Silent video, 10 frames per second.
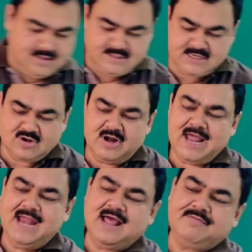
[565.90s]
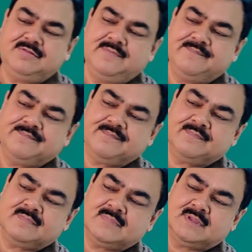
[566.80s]
this is condyle of
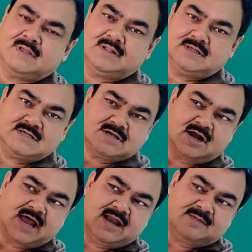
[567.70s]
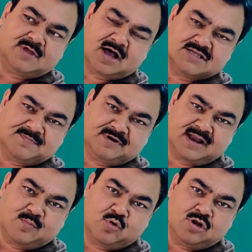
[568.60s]
the
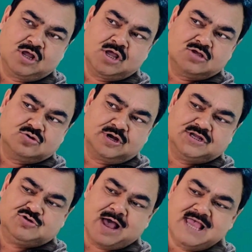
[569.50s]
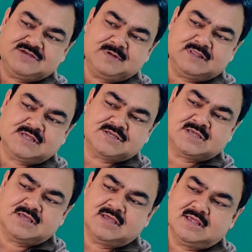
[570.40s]
occipital bone. So it joins with
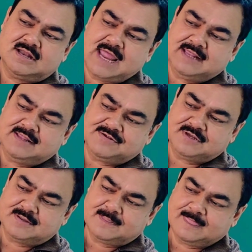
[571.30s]
this like this.